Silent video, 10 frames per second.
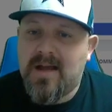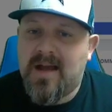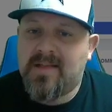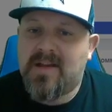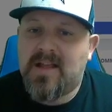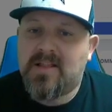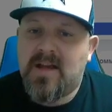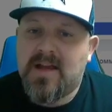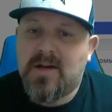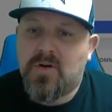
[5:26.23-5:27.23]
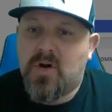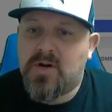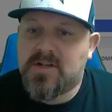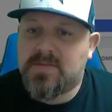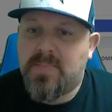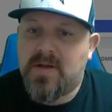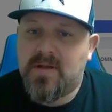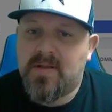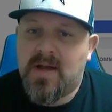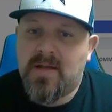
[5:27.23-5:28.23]
I think I like how crisp
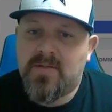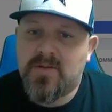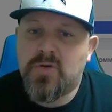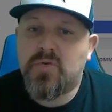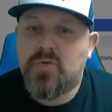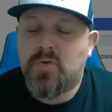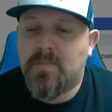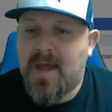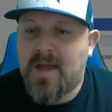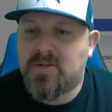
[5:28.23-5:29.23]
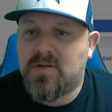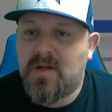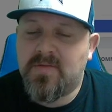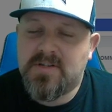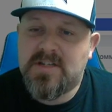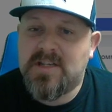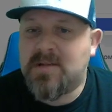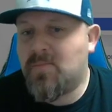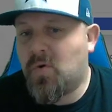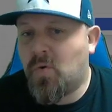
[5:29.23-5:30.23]
the neutral match of the
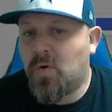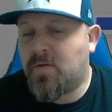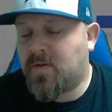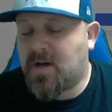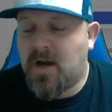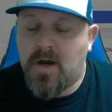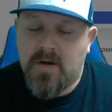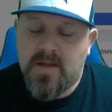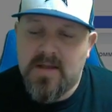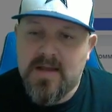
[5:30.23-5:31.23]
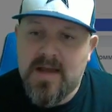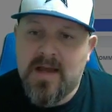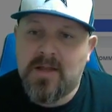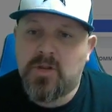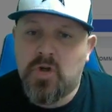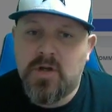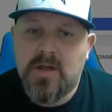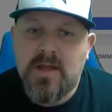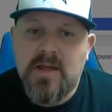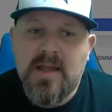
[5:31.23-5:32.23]
team or the card
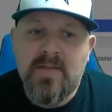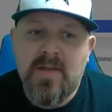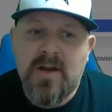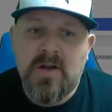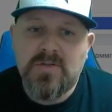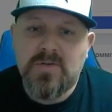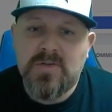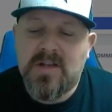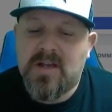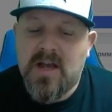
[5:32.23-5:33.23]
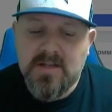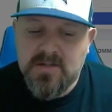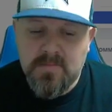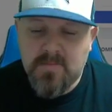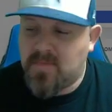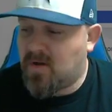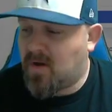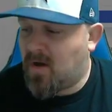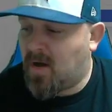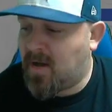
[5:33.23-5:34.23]
look. And then I also did a custom
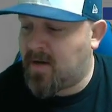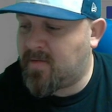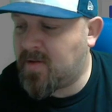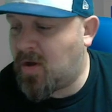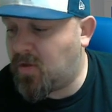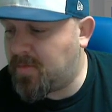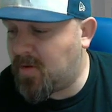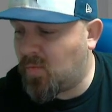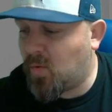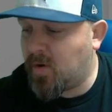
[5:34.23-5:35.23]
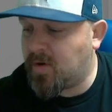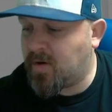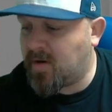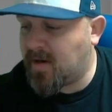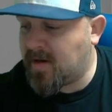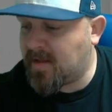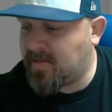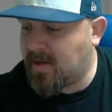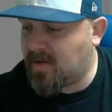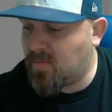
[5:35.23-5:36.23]
on the Ultimate Warrior, and I
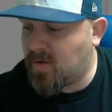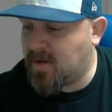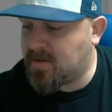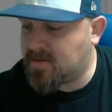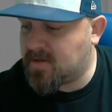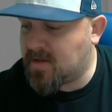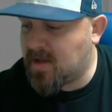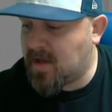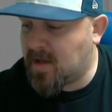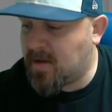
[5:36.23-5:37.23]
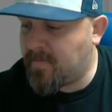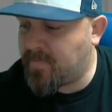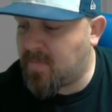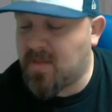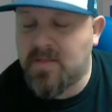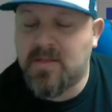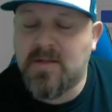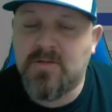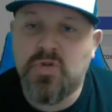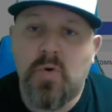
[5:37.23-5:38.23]
think it was
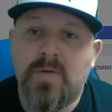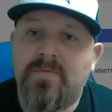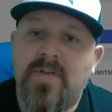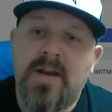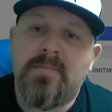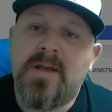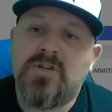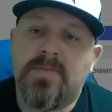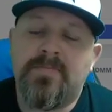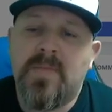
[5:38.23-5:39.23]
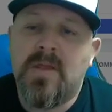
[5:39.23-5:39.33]
the Jordan Fanimation,